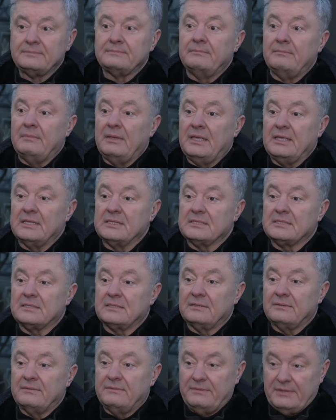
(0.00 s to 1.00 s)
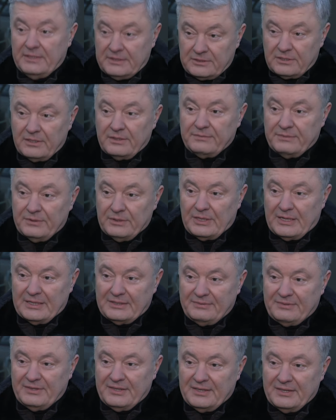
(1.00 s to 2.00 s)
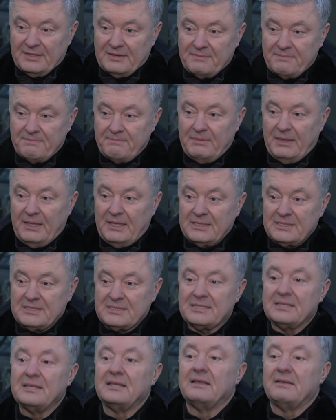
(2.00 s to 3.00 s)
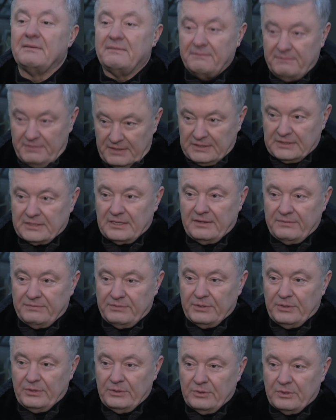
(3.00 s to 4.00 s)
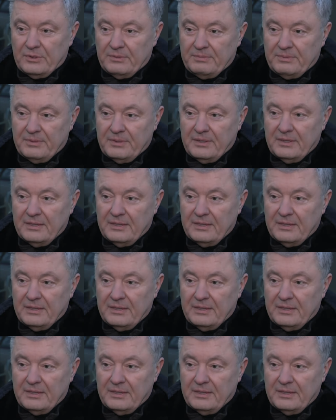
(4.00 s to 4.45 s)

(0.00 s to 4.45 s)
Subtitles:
means victory for Latvia, means victory for Europe,